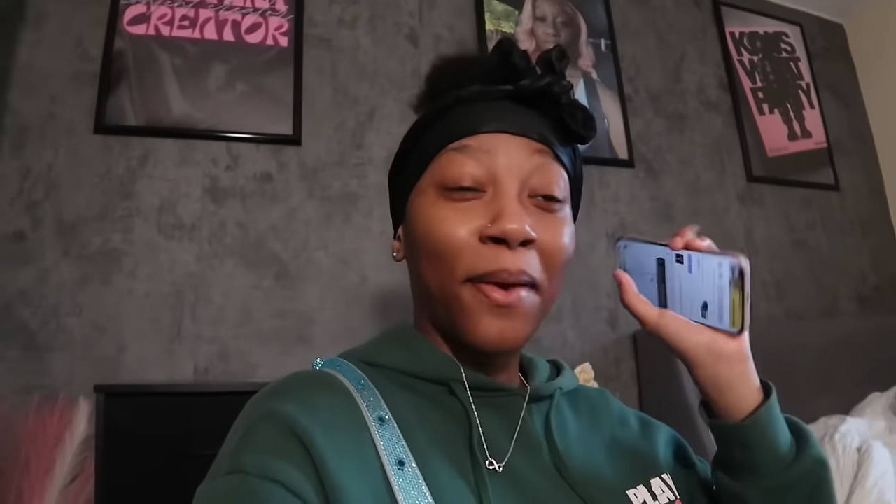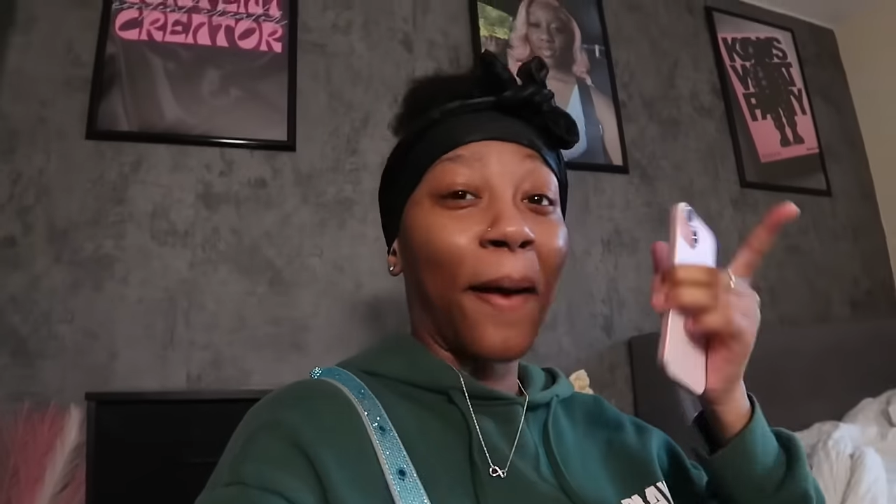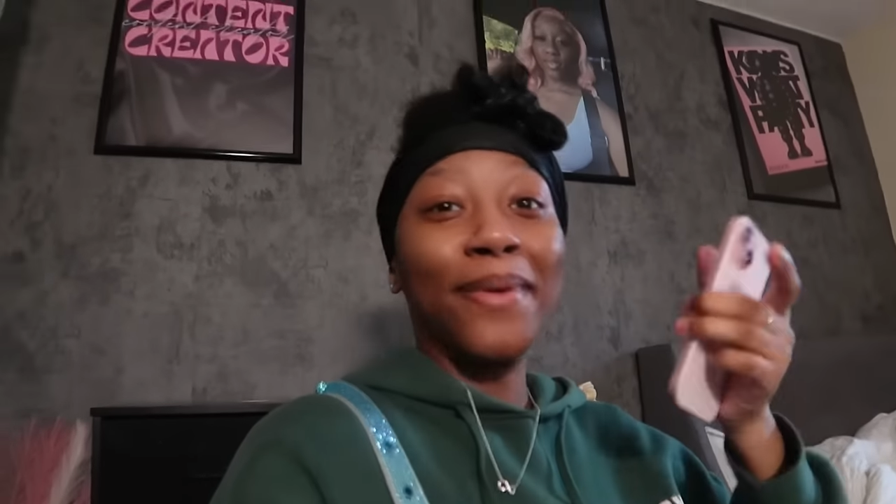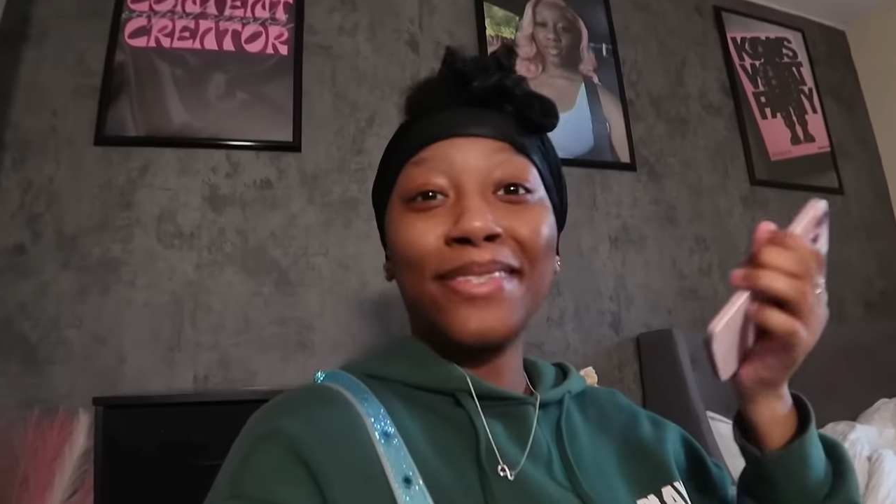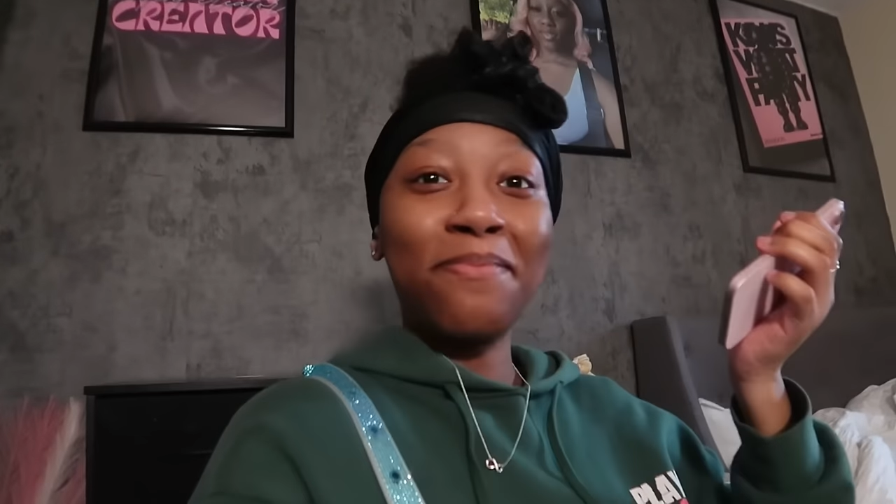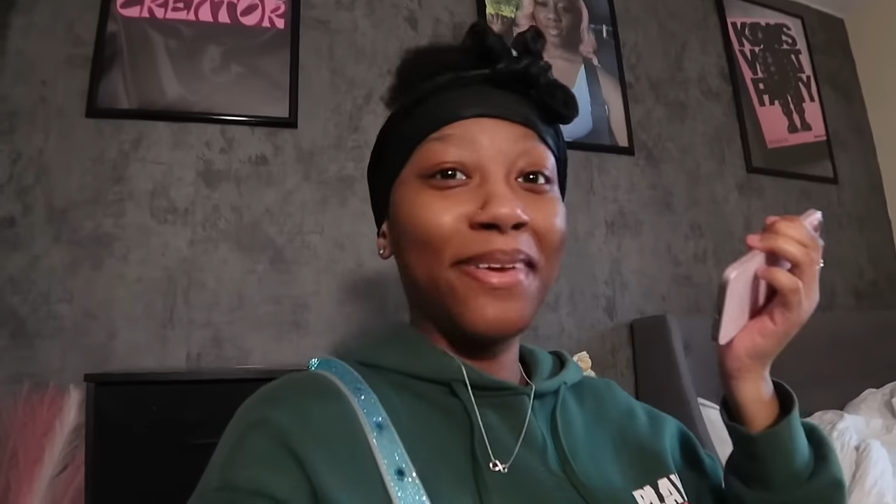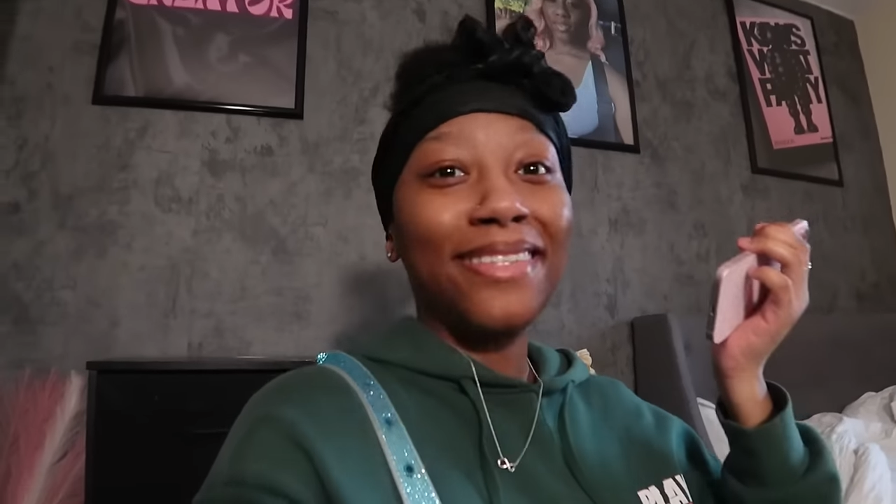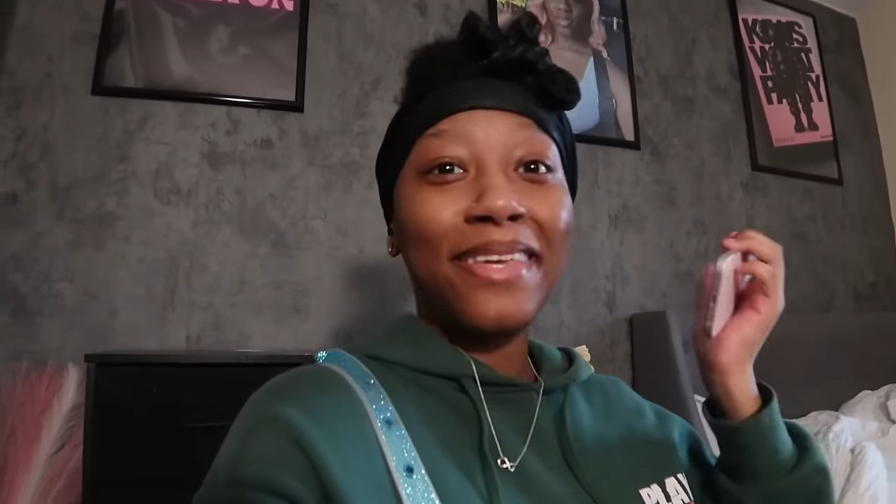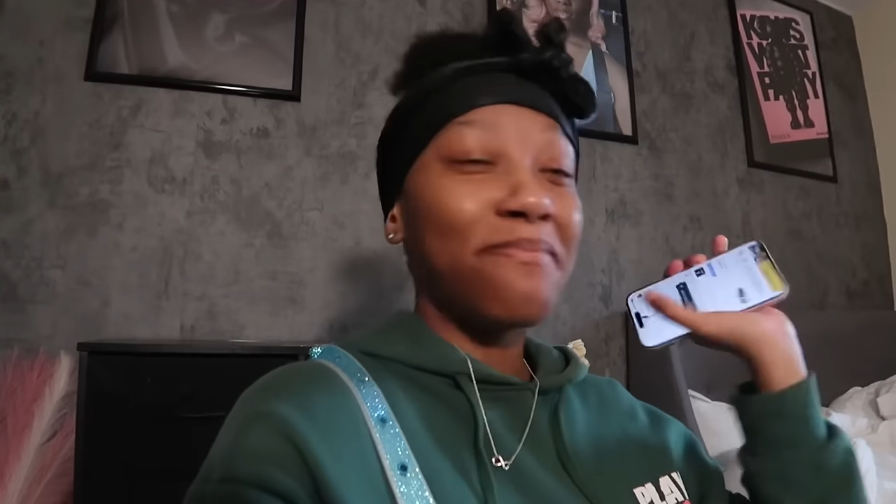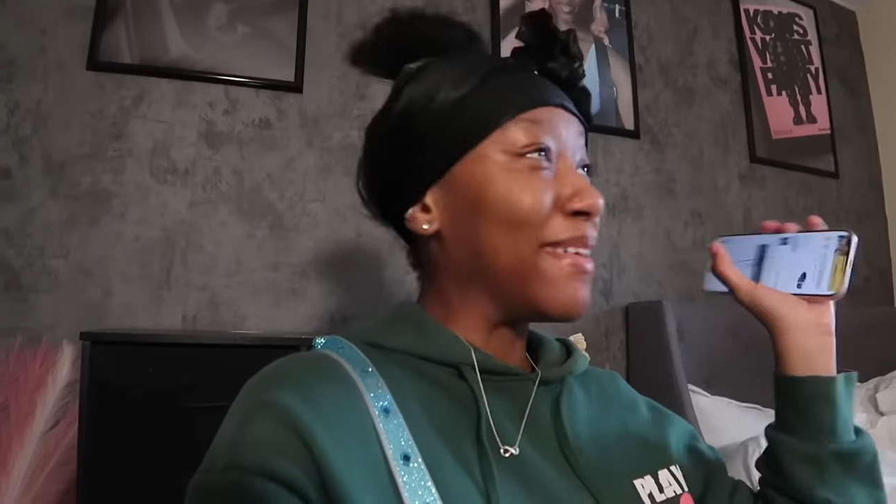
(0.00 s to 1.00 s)
We almost in
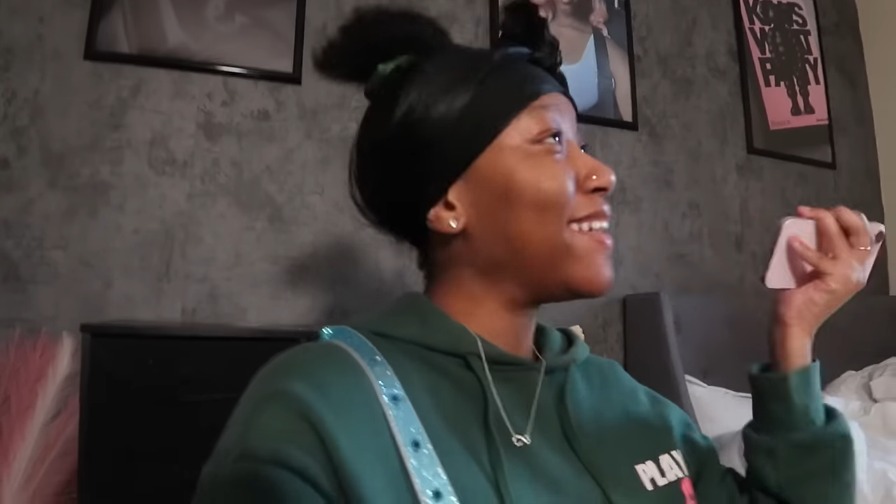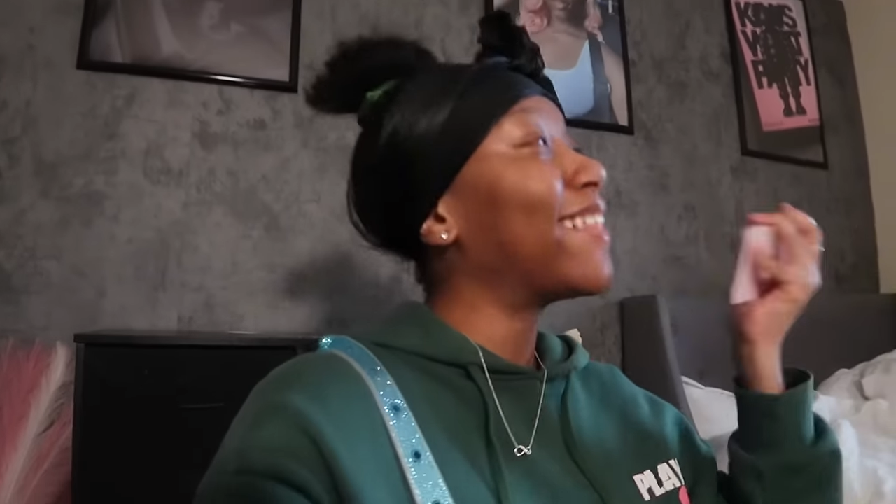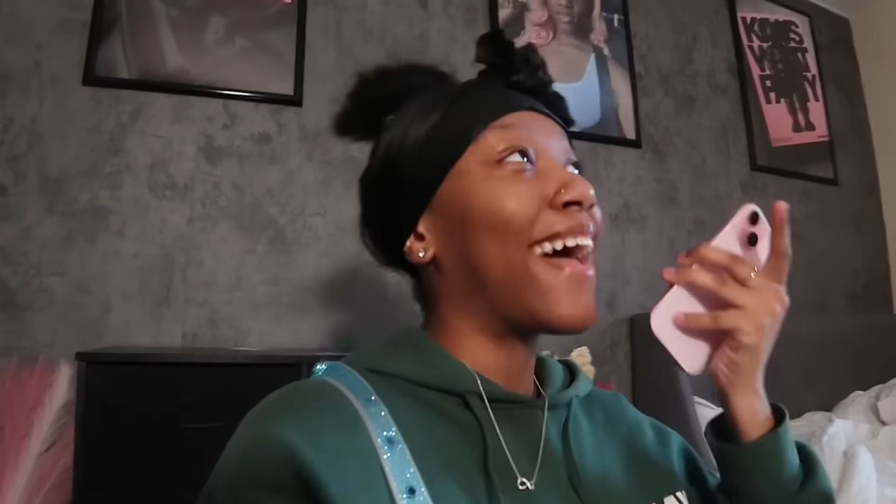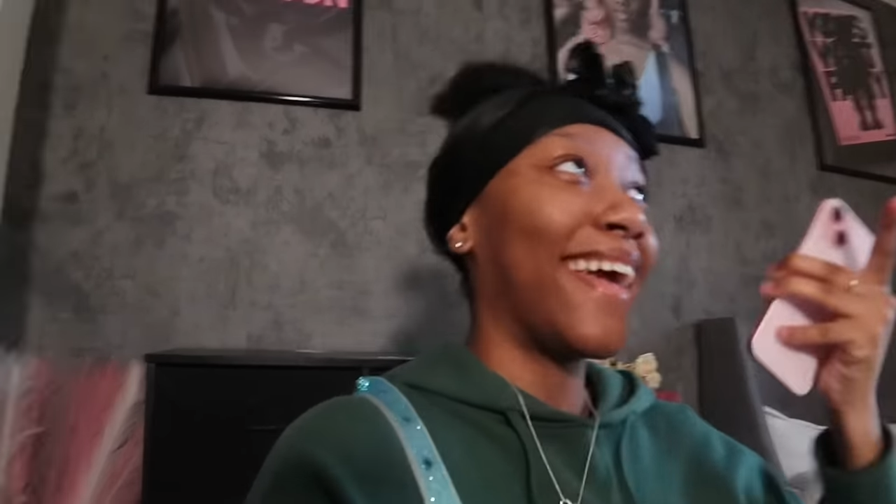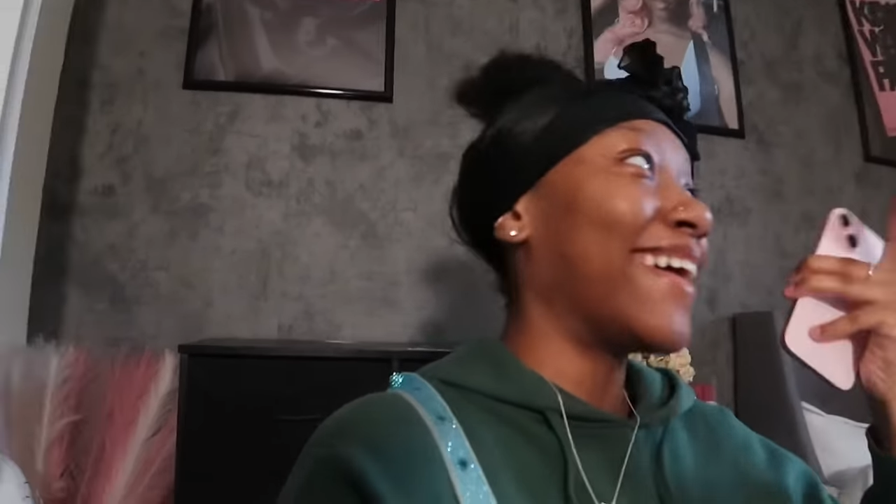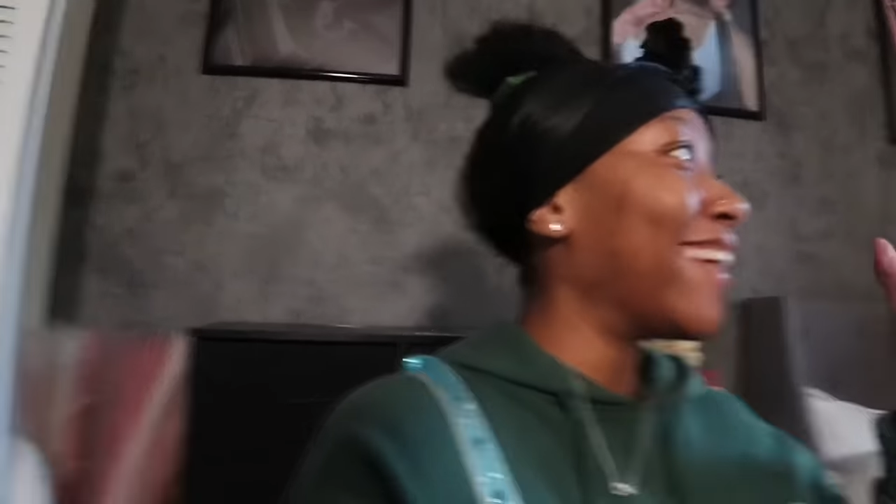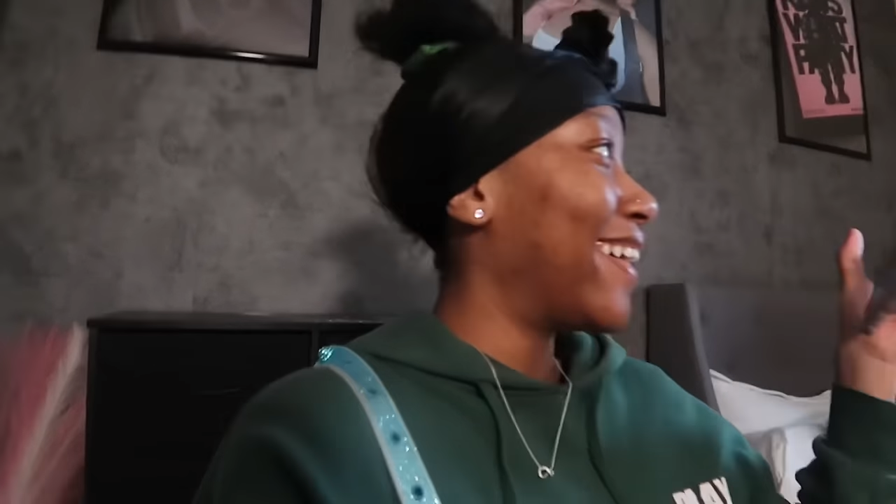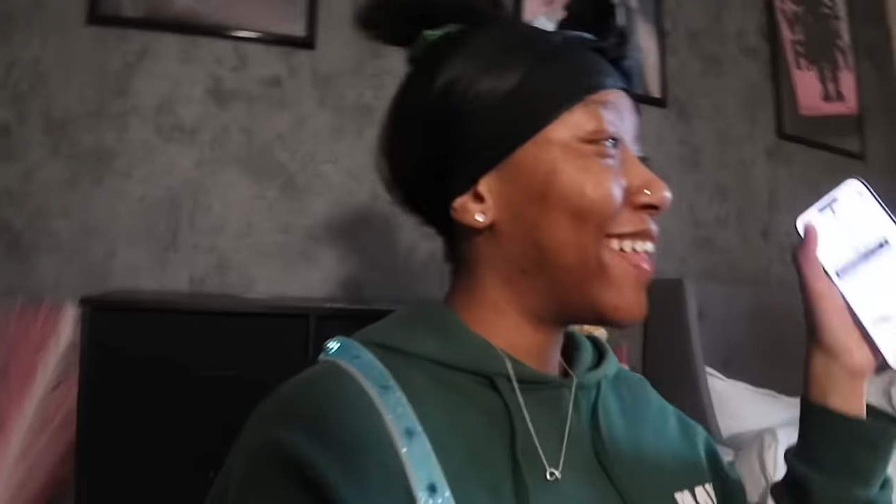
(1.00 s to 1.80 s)
PCB, like,